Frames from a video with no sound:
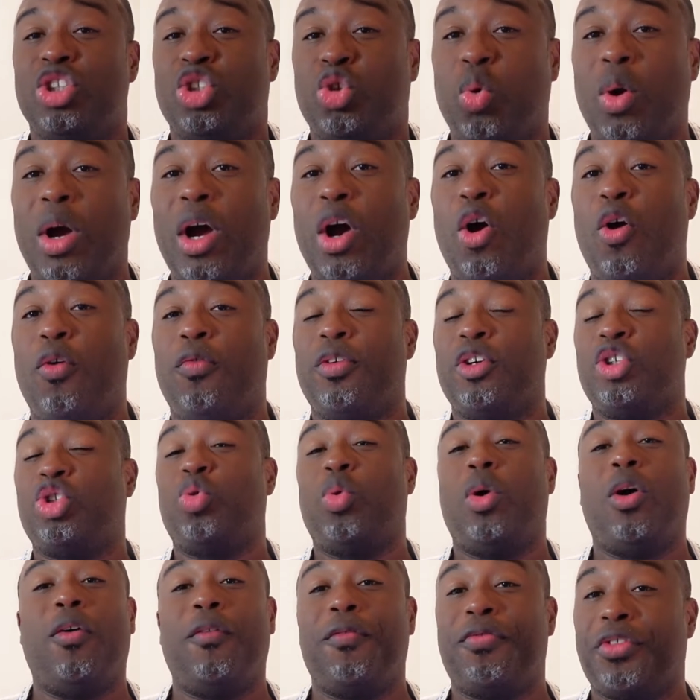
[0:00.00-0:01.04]
twelve or
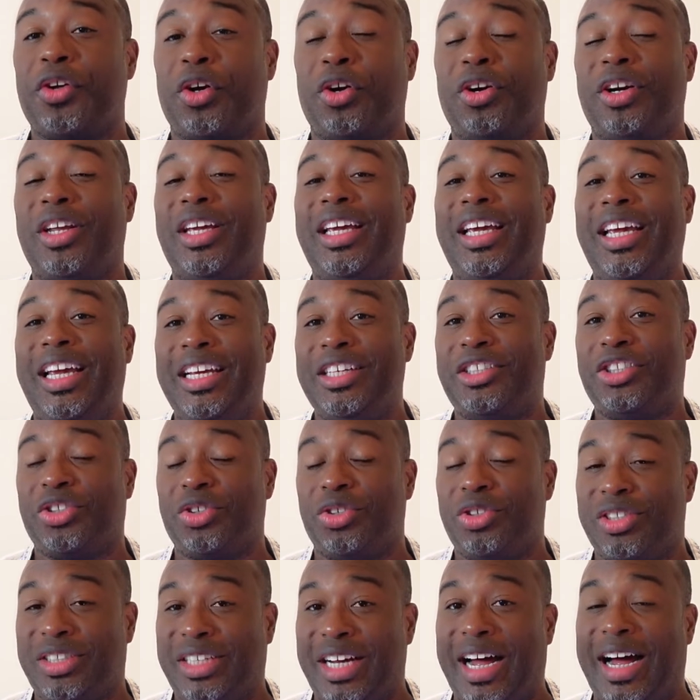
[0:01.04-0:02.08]
twelve thirty
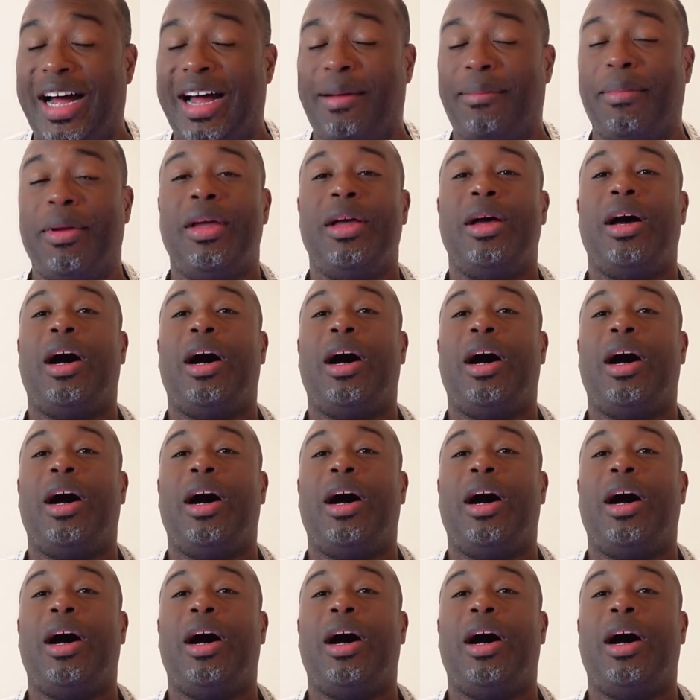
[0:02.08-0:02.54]
Eastern time.